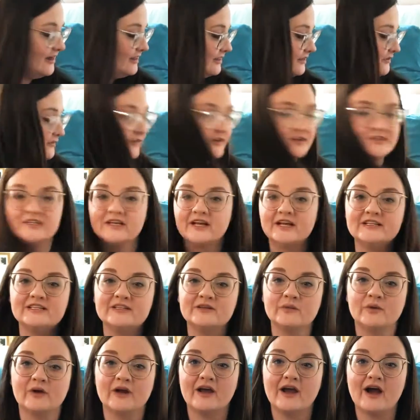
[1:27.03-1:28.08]
The first thing I
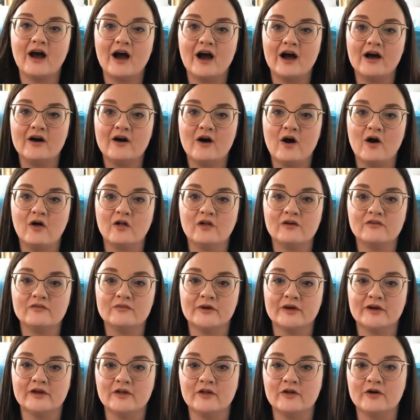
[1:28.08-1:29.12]
did when I got all of
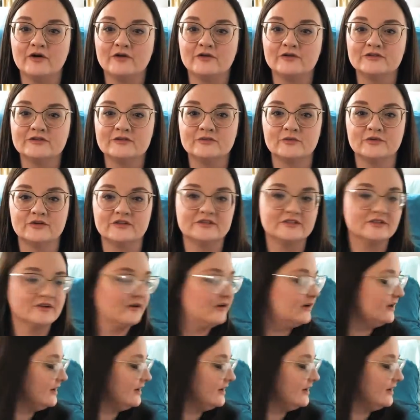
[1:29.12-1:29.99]
my clothes was go